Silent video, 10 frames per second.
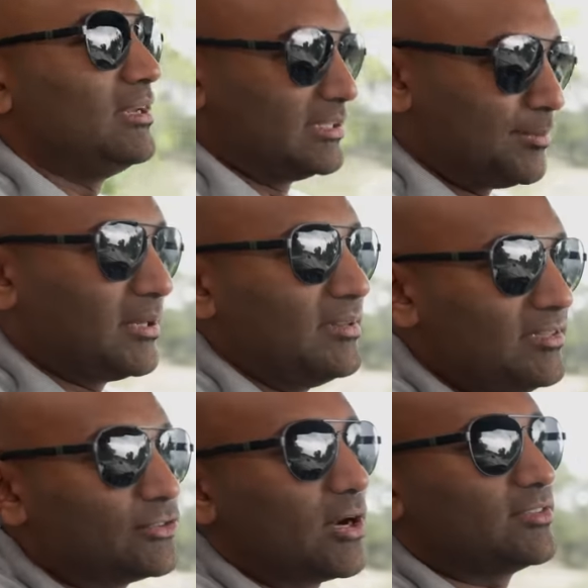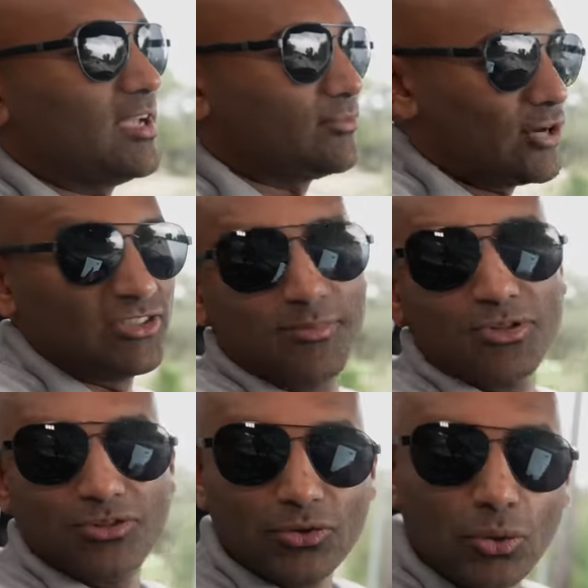Typically, these trucks have
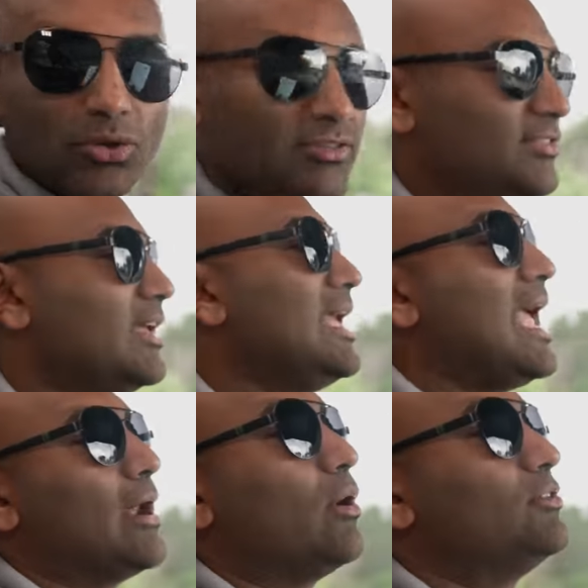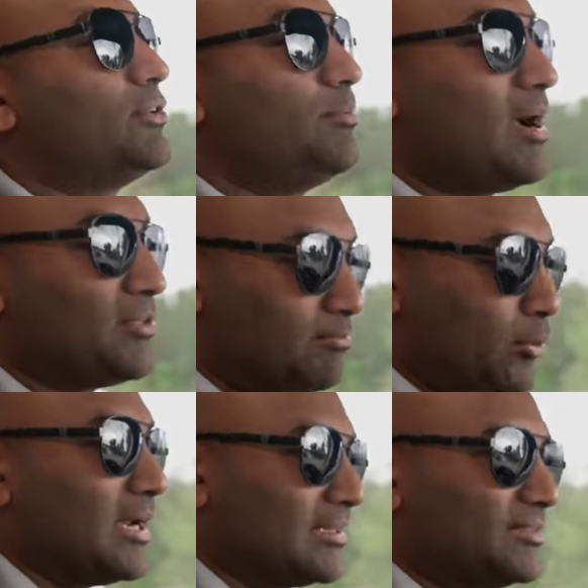transmission coolers and also by the
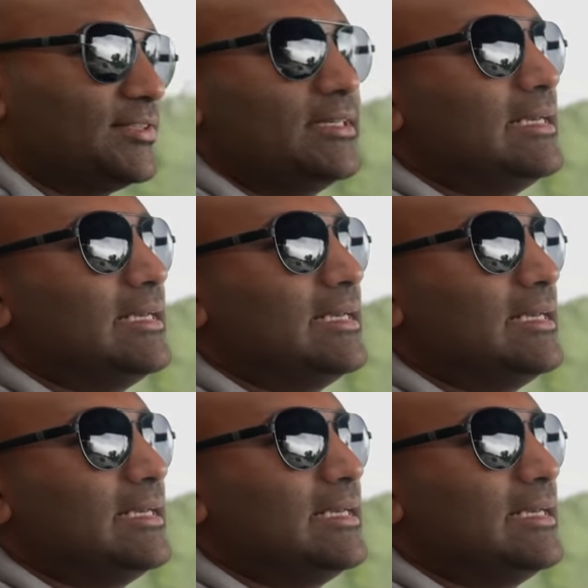brakes.